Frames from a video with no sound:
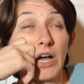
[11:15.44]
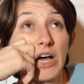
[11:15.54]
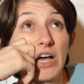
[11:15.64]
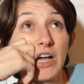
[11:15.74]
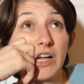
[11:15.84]

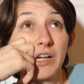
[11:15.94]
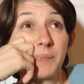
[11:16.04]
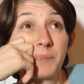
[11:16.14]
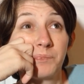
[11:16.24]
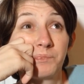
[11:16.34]

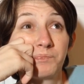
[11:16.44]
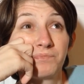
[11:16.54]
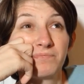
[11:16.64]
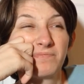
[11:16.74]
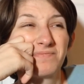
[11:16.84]
Um,
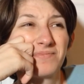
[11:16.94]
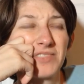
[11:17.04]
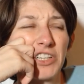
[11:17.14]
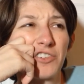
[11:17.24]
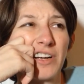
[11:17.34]

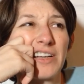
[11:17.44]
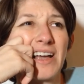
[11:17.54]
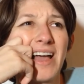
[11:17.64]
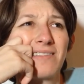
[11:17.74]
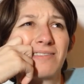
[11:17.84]
crud,
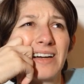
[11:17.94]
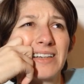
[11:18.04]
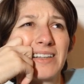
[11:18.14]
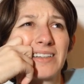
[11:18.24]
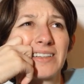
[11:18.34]
I had one
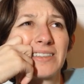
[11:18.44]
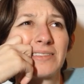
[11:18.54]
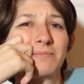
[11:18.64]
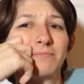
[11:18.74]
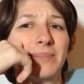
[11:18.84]
other
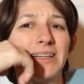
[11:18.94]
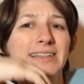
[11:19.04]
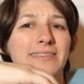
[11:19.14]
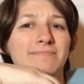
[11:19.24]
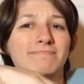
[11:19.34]

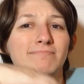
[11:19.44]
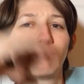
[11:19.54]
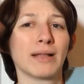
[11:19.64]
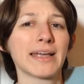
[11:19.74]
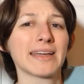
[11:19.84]
big
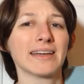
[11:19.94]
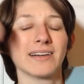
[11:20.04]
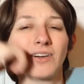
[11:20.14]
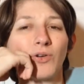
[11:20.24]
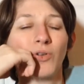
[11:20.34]

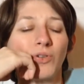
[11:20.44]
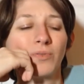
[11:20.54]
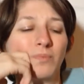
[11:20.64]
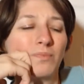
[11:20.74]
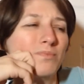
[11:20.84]
blanket
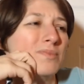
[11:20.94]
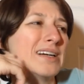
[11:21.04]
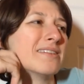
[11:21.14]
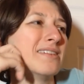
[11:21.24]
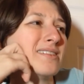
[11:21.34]
goal
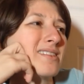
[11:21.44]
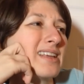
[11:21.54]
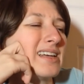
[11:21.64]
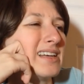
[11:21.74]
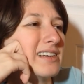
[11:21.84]
when I was
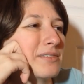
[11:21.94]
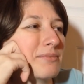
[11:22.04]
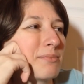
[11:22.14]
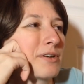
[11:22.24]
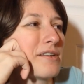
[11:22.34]
thinking of
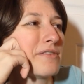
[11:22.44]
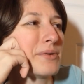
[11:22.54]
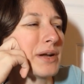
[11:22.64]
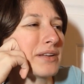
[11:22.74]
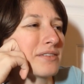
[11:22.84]

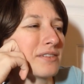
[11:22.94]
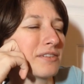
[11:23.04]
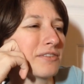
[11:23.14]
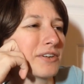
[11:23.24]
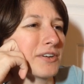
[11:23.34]
preview
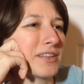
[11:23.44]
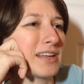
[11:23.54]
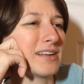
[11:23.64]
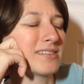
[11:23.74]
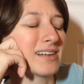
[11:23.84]
answers for
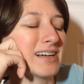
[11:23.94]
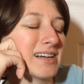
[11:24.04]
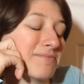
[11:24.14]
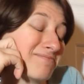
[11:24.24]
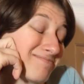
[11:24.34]
these.
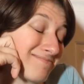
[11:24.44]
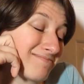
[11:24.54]
Um,